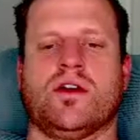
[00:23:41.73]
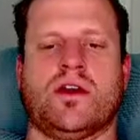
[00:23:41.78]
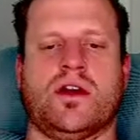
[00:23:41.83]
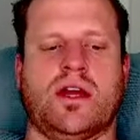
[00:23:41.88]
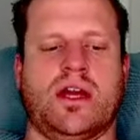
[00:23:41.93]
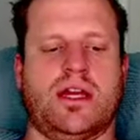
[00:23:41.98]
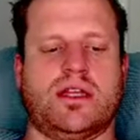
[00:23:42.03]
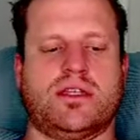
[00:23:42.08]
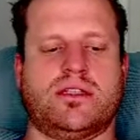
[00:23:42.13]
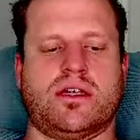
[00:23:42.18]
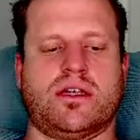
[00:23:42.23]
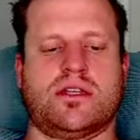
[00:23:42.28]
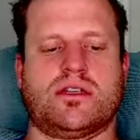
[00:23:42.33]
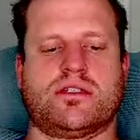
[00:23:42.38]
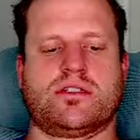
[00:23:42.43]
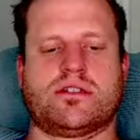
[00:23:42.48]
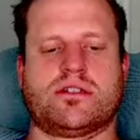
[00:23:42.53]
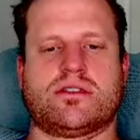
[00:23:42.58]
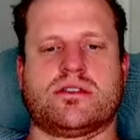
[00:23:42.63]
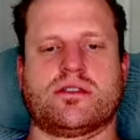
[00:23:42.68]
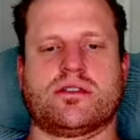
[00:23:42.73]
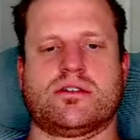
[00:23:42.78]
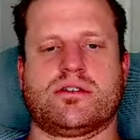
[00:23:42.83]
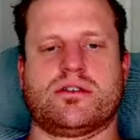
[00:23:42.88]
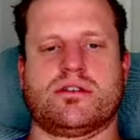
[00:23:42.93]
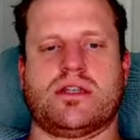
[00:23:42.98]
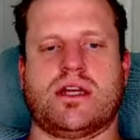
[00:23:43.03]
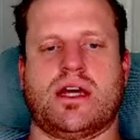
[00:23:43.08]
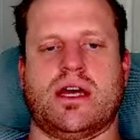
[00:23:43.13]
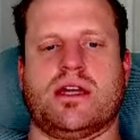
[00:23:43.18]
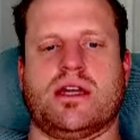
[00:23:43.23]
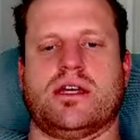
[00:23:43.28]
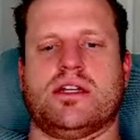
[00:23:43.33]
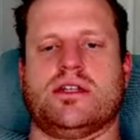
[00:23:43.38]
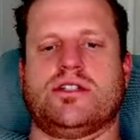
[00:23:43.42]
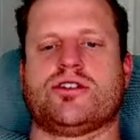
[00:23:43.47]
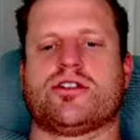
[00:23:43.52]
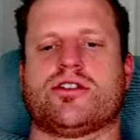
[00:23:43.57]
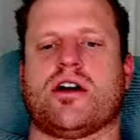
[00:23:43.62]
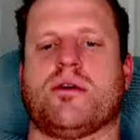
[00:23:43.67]
a nice
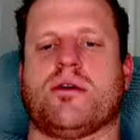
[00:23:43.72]
job